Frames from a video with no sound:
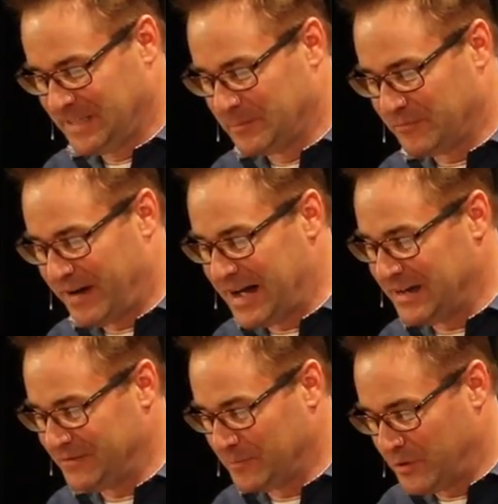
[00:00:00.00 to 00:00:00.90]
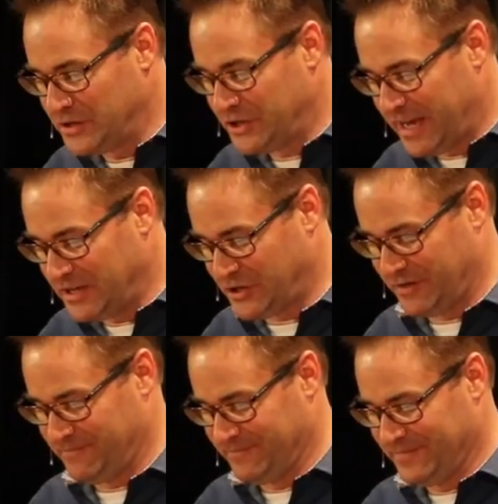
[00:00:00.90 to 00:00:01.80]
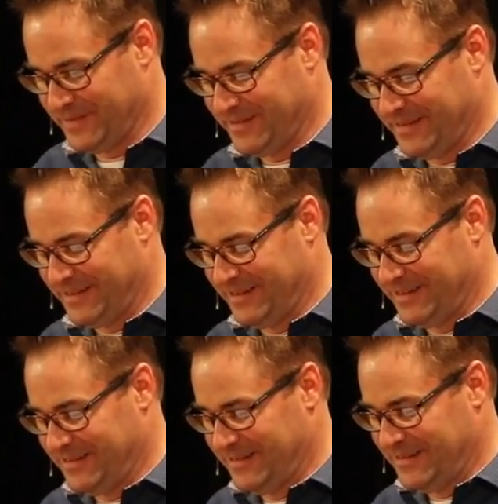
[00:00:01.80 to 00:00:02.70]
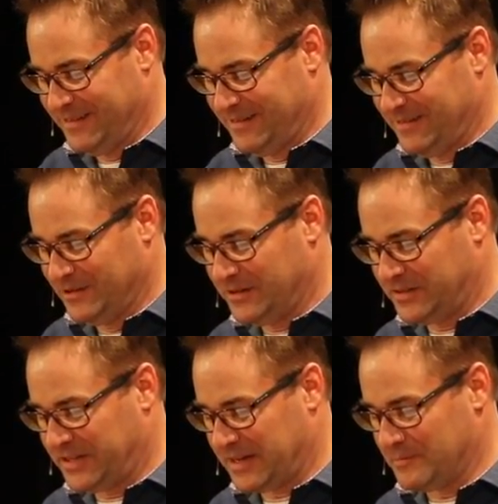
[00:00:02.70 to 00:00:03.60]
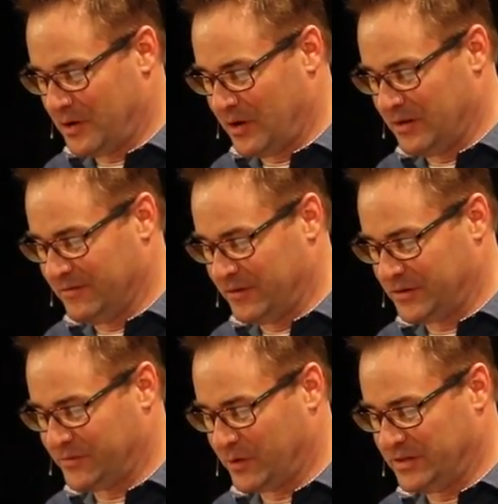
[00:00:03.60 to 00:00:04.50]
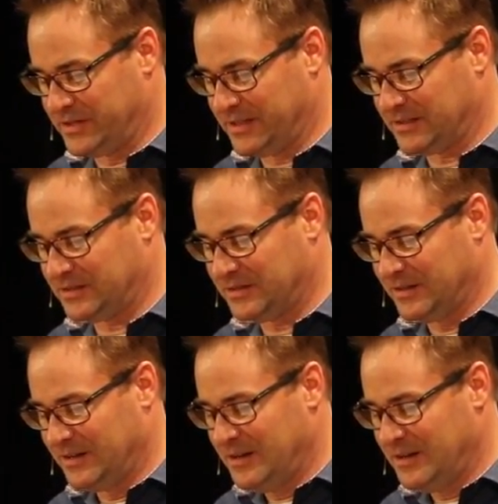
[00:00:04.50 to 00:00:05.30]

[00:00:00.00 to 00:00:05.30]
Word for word: Number 5, appreciation. Look at the second part of verse 46.